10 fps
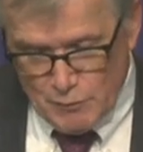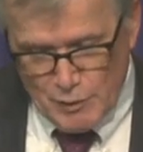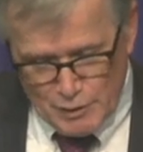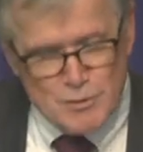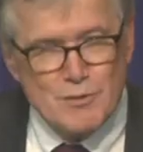
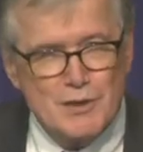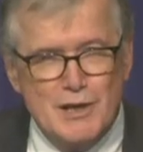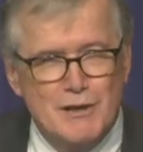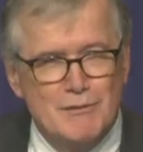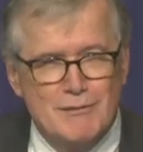we could do it
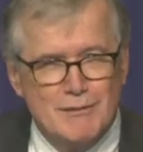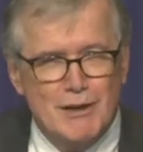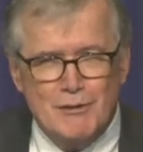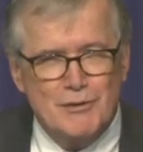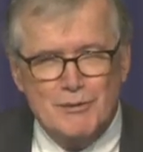then.
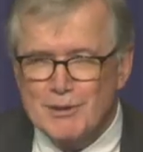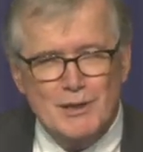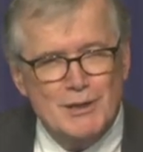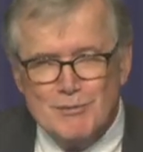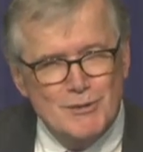I don't think we
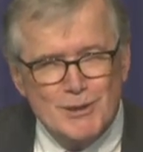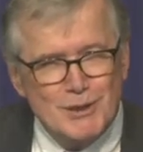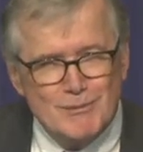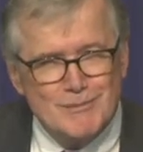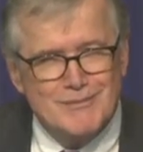can keep
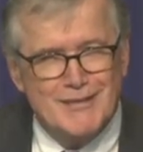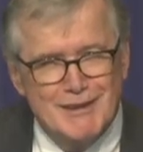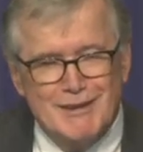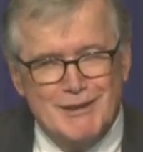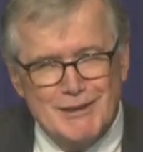doing it.
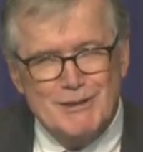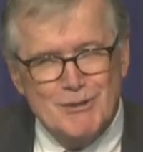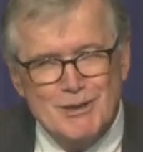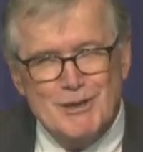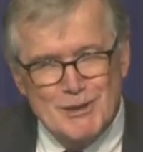And I think
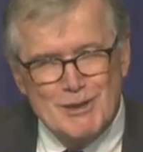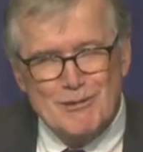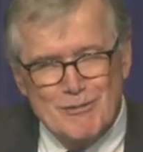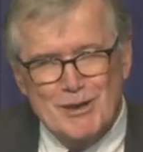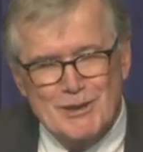we need to
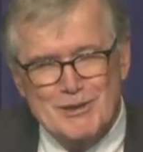think of what